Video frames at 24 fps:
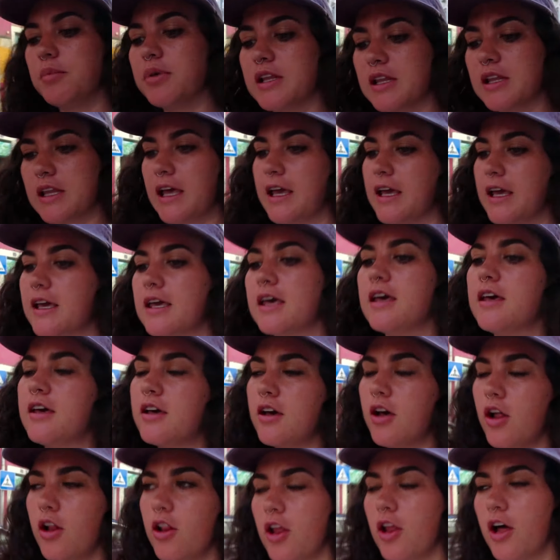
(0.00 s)
but like
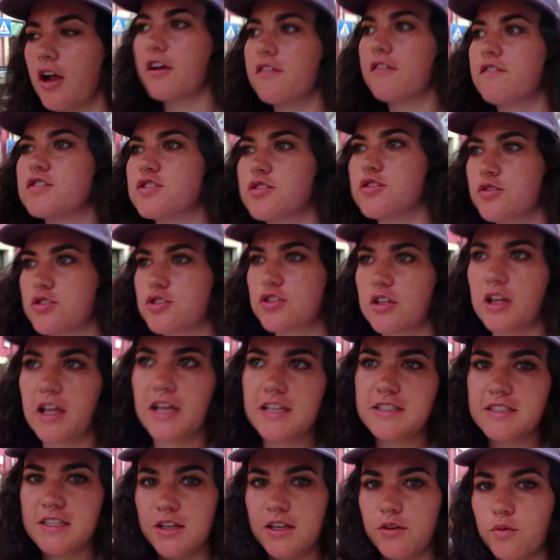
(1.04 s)
a lot of
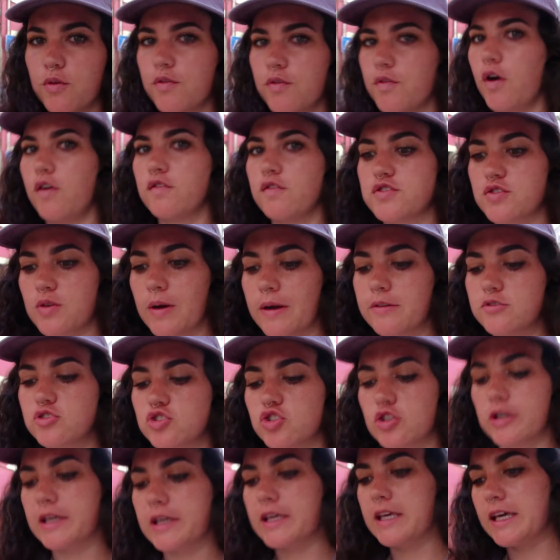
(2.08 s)
socializing revolves around
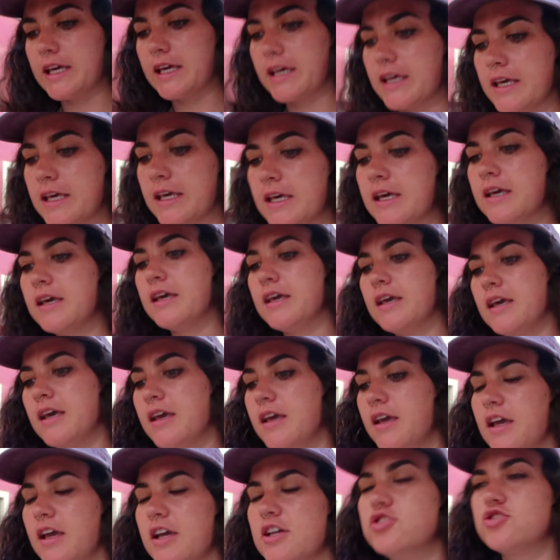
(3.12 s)
drinking.
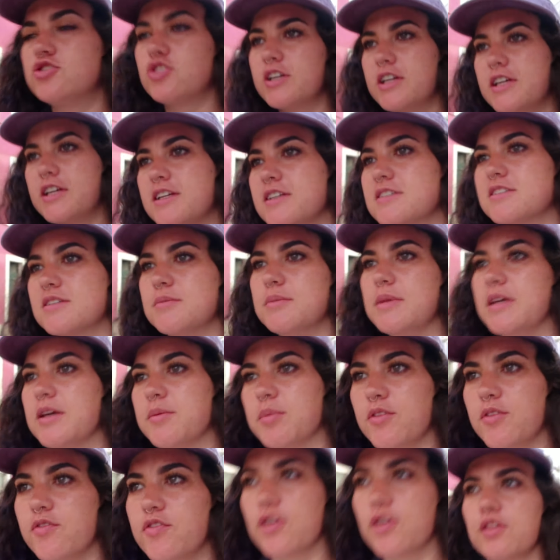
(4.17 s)
And drinking doesn't
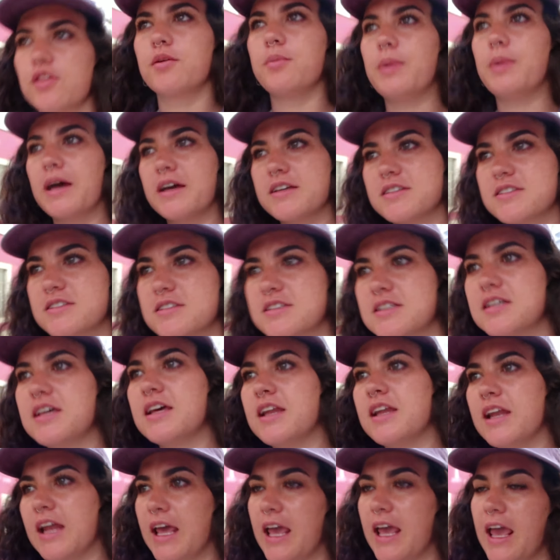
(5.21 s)
make me the best.
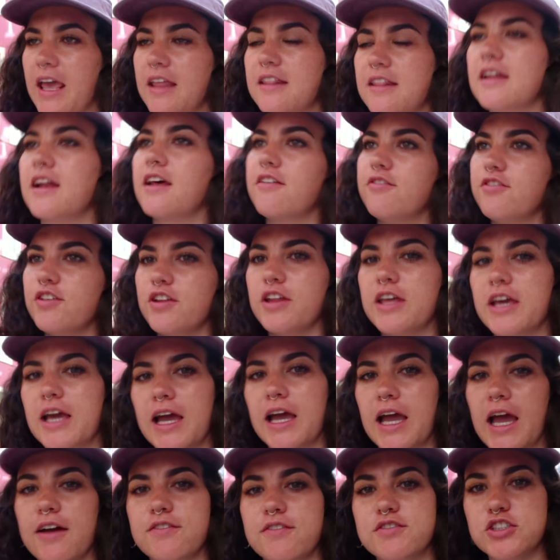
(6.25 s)
And I hate that I feel like I
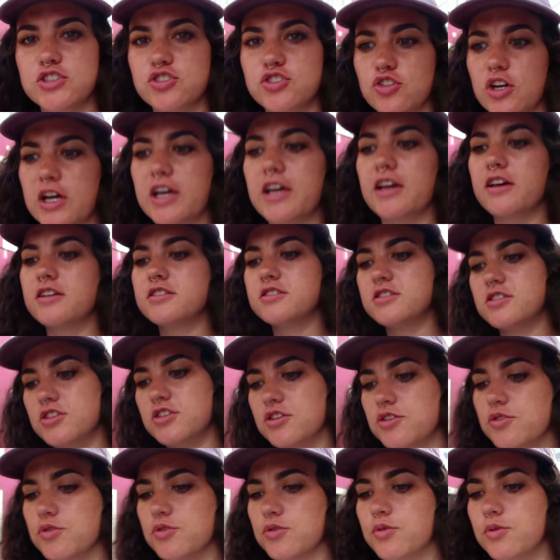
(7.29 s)
have
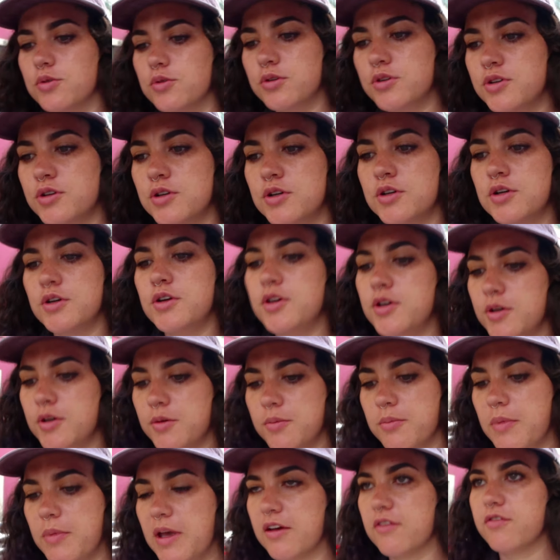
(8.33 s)

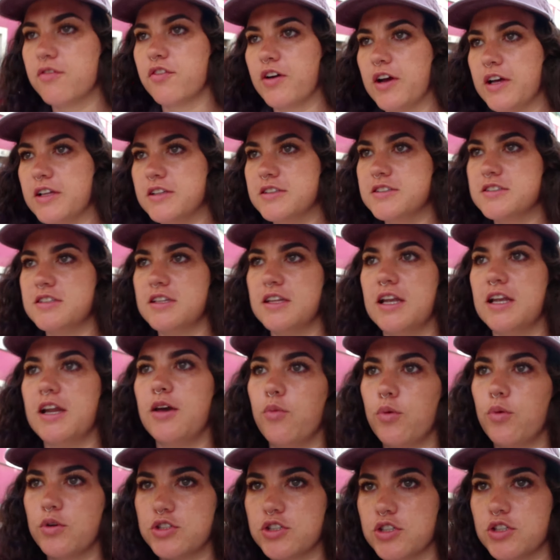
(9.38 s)
to drink to make friends. And then I
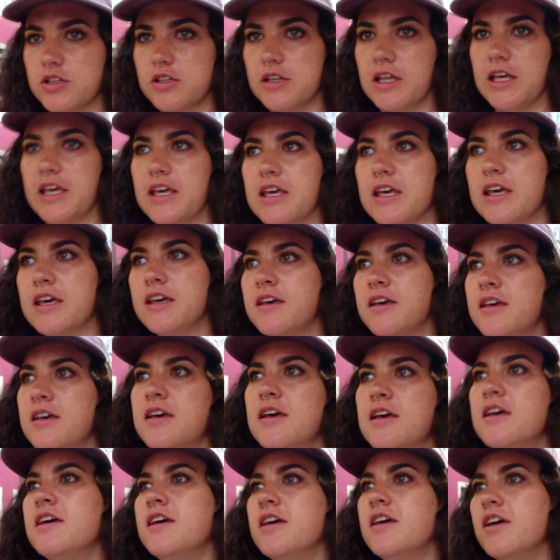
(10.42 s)
wonder, like,
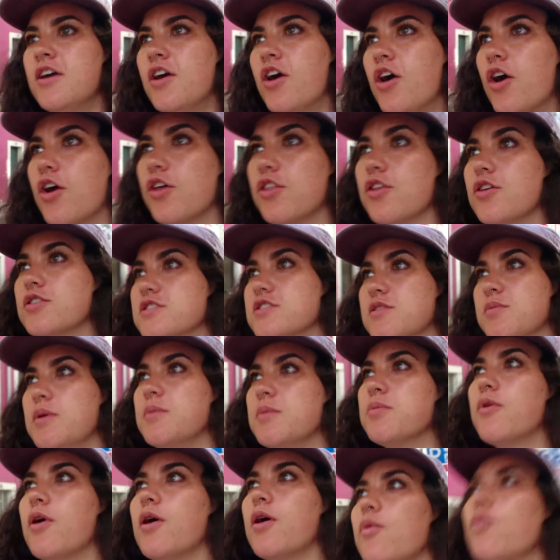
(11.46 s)
are those the
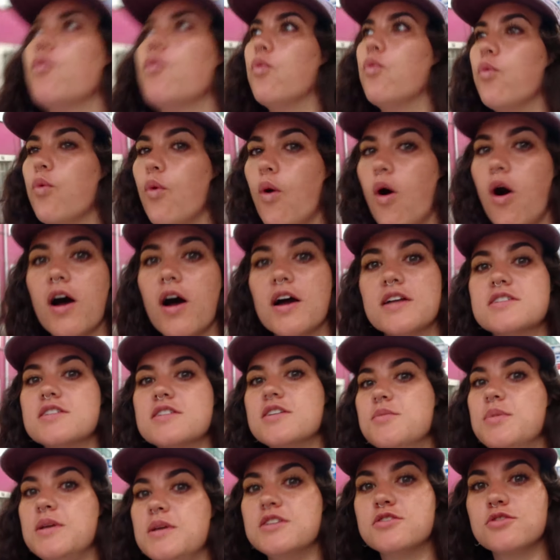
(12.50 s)
people I want
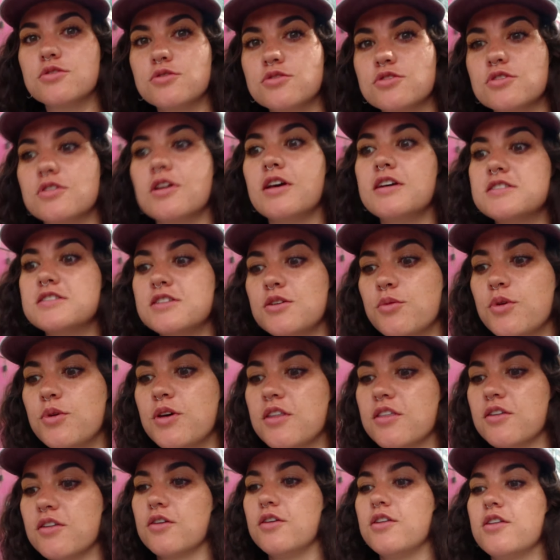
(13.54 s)
to be socializing with?
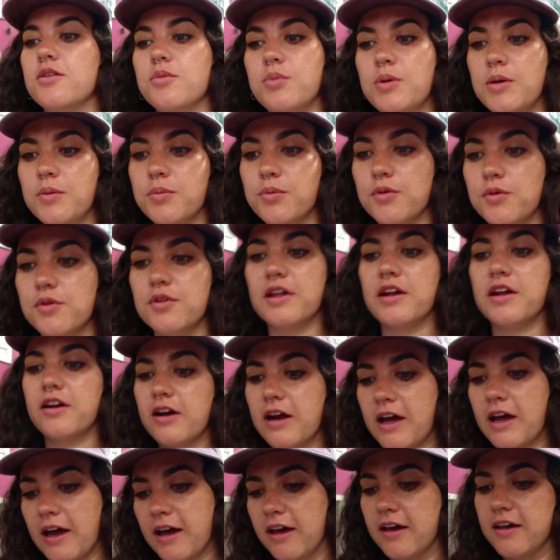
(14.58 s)
Or are the people that are
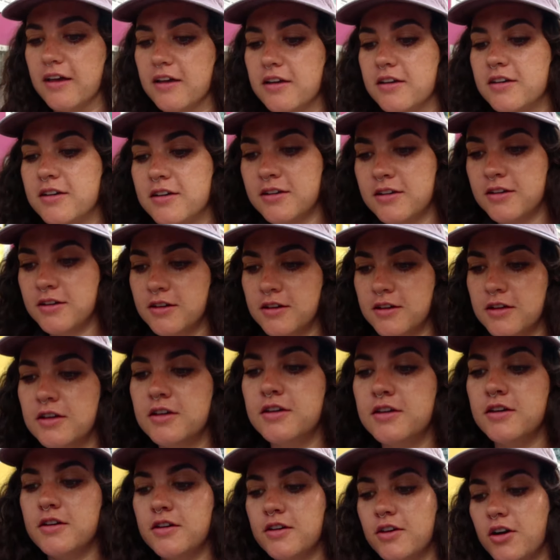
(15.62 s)
at
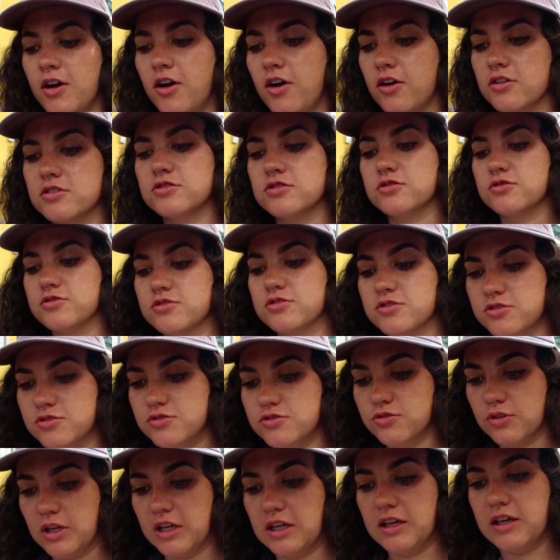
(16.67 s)
hostels
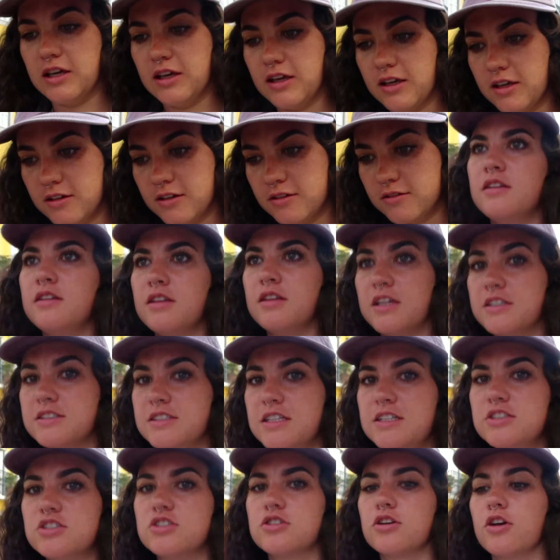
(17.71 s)
drinking? Like, to
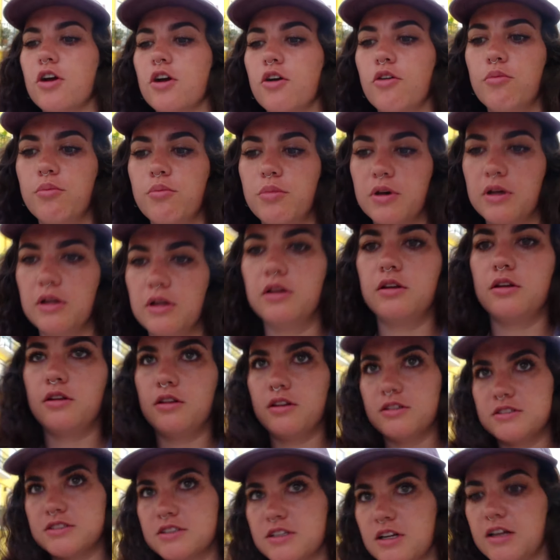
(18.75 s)
each their own, but
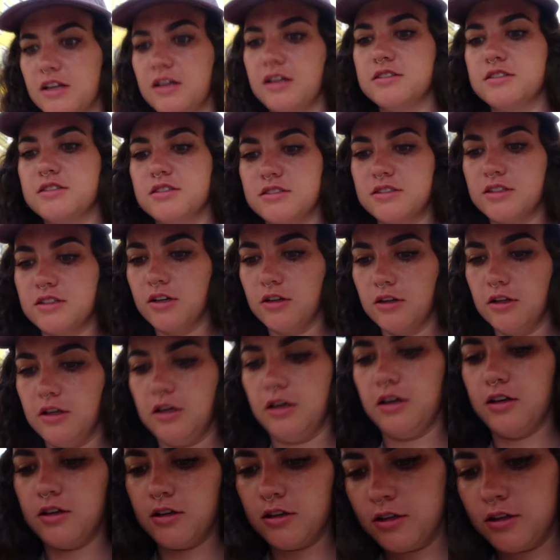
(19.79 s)
it's not necessarily